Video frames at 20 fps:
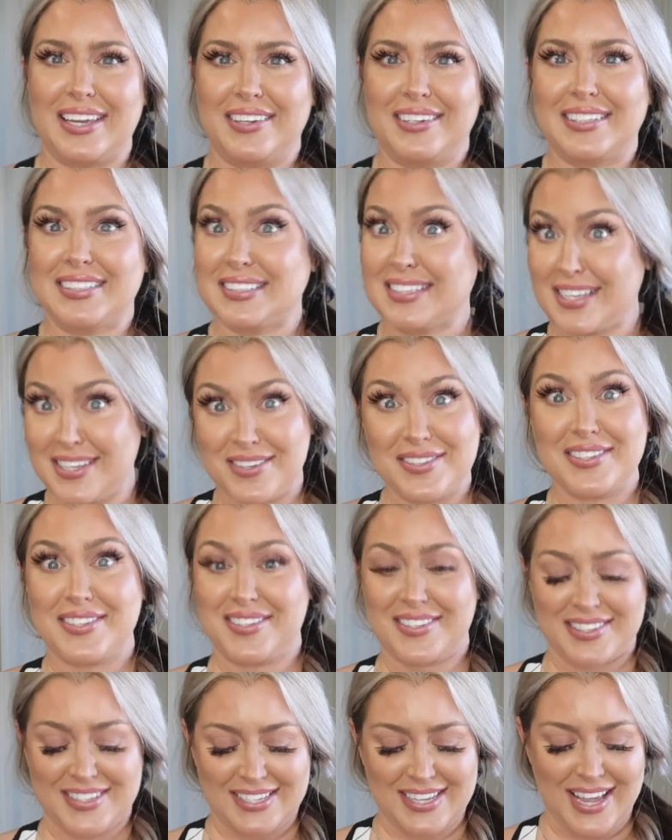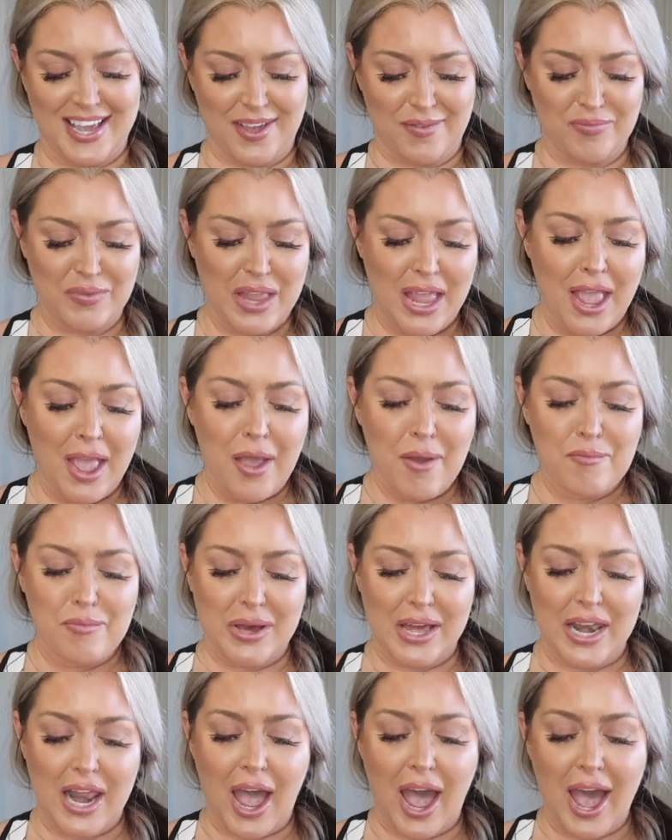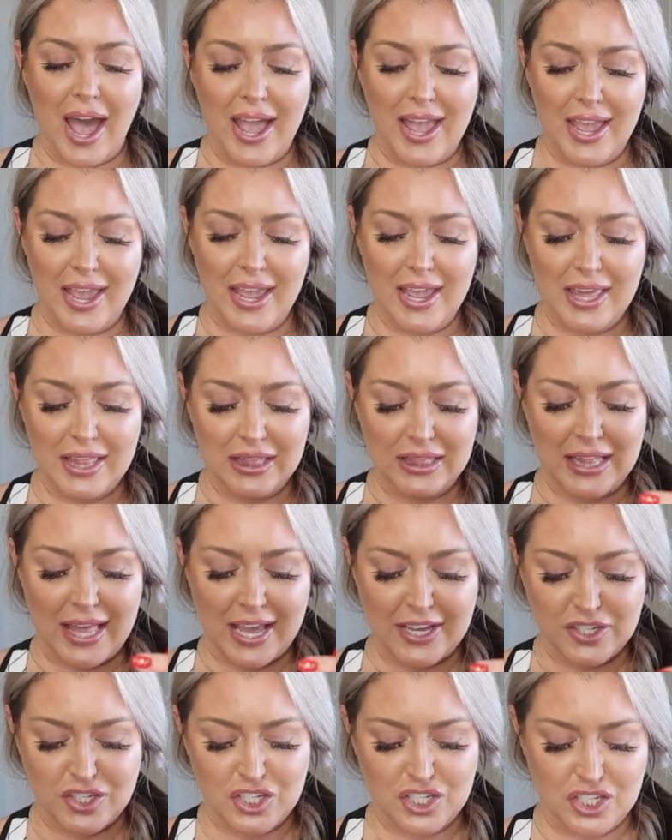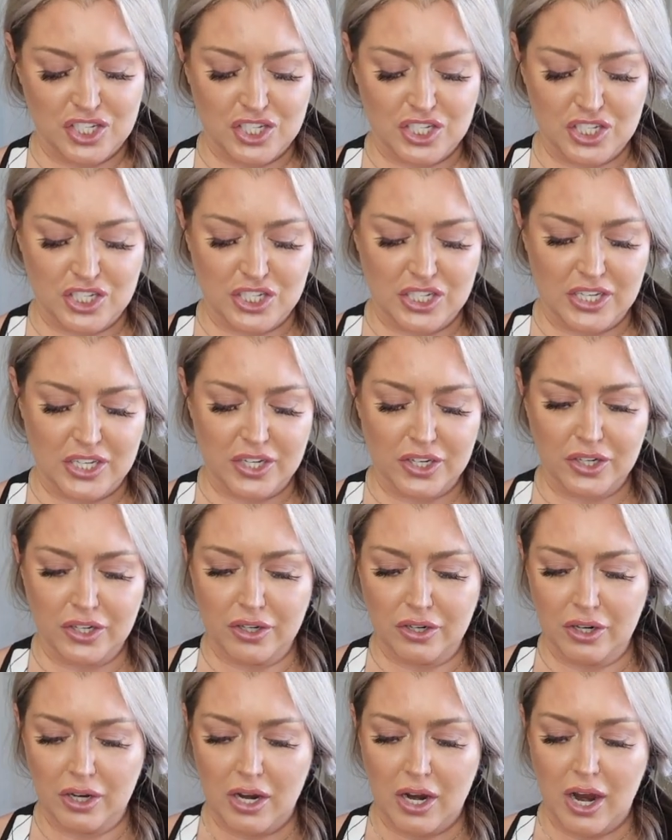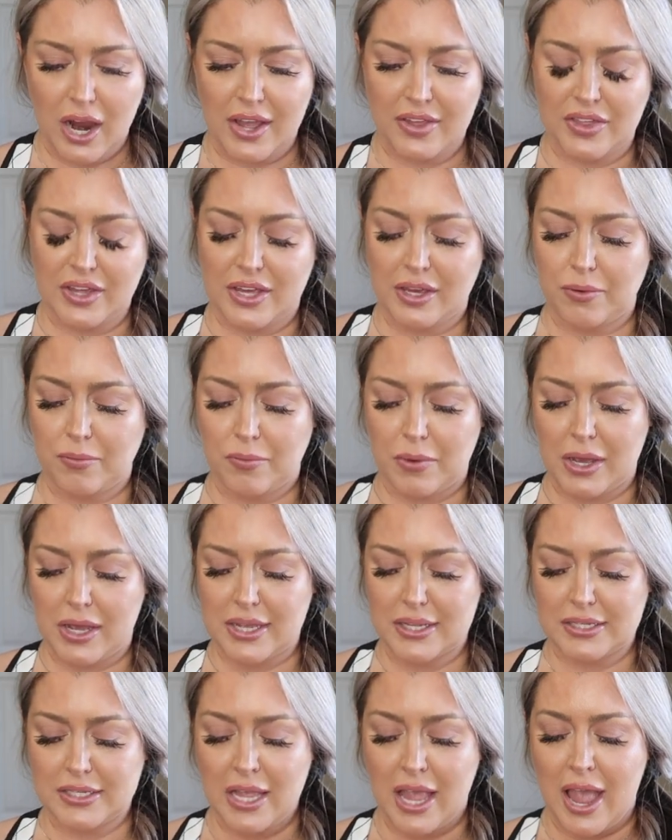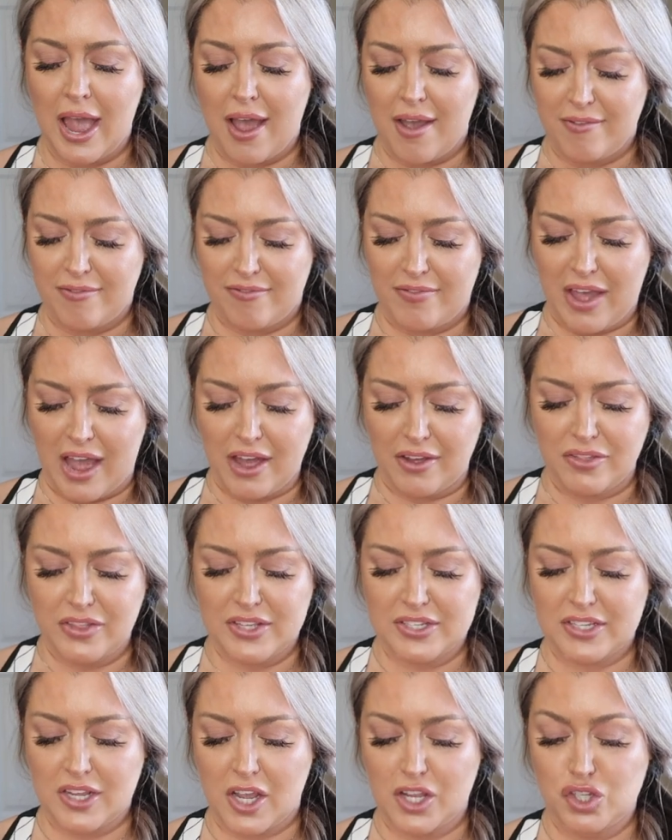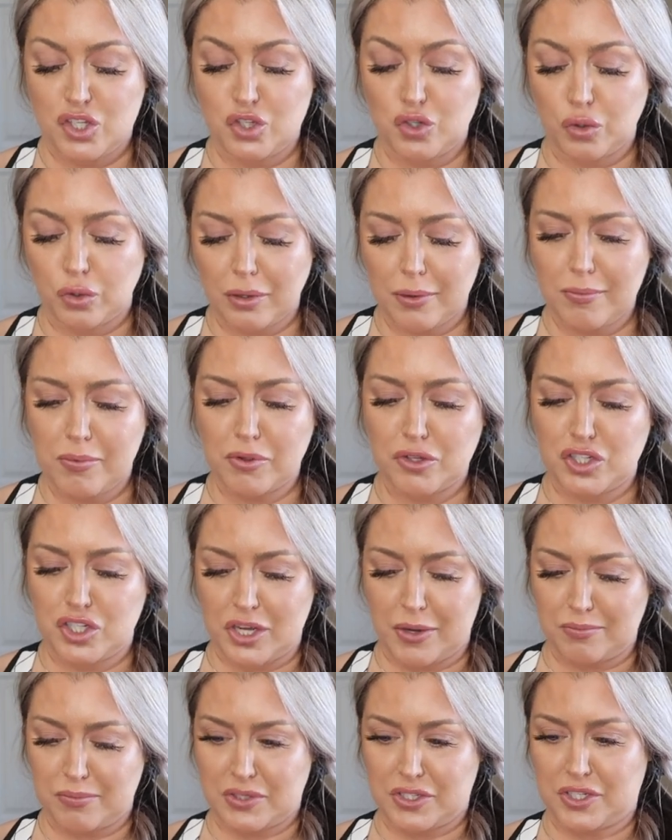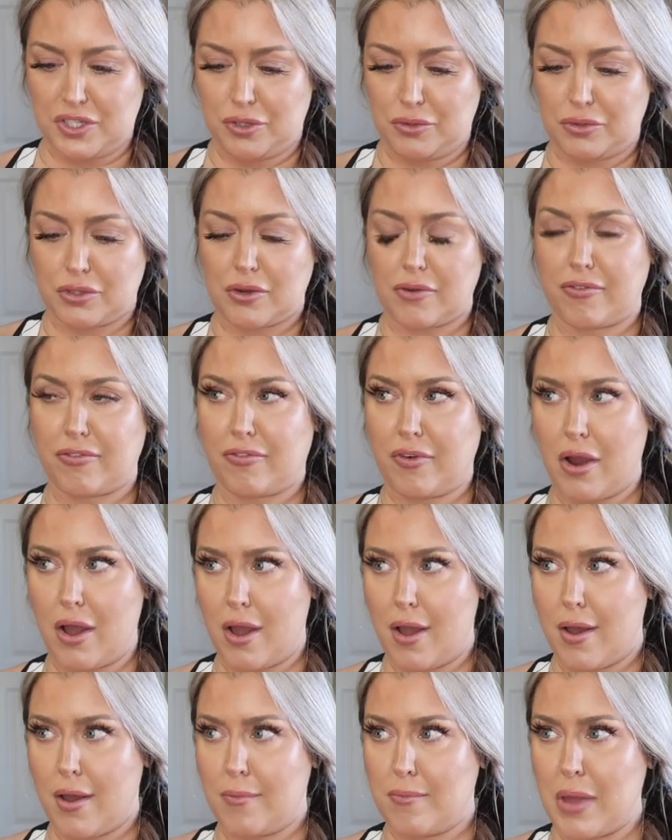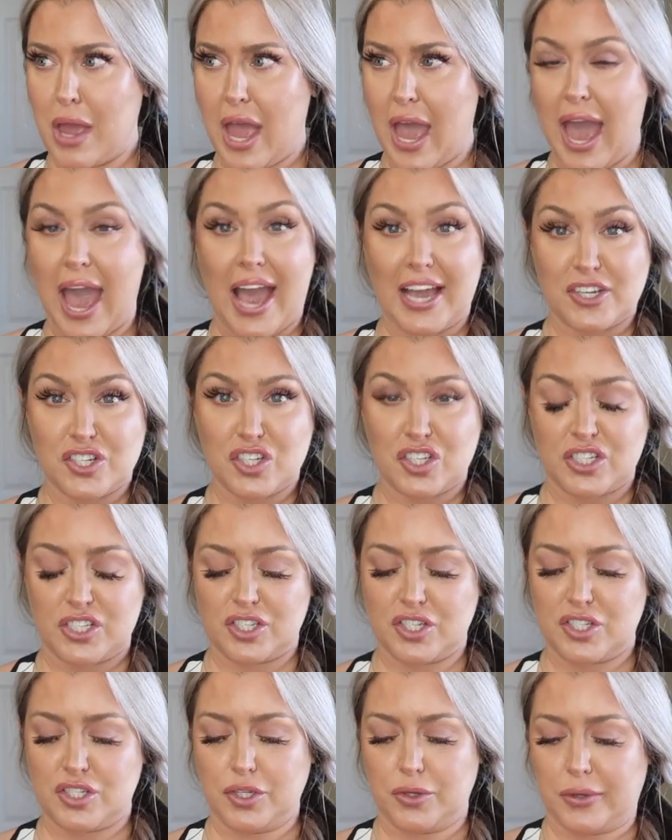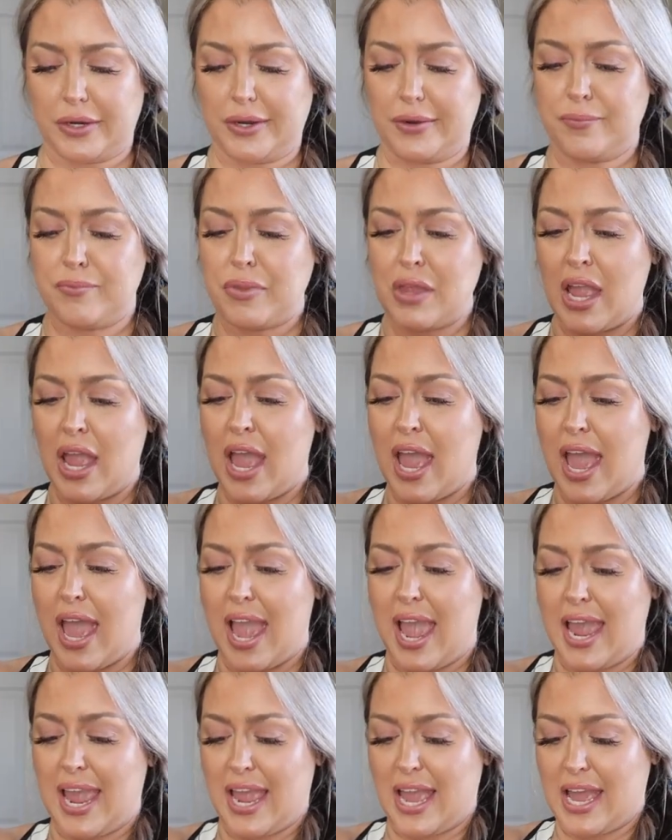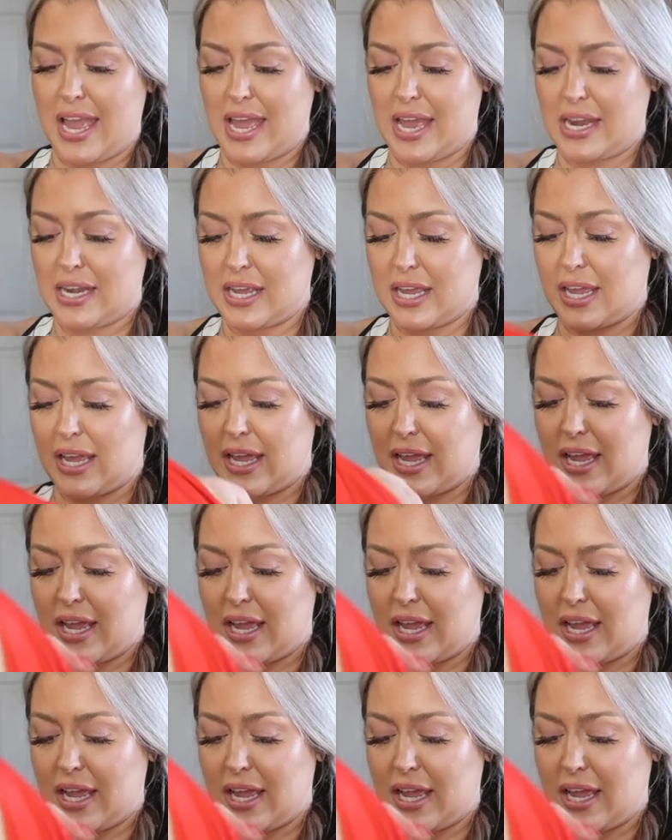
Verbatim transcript: code because I use it all the time. But I last year, I think it was, found this adorable jumpsuit from Ashley Stewart and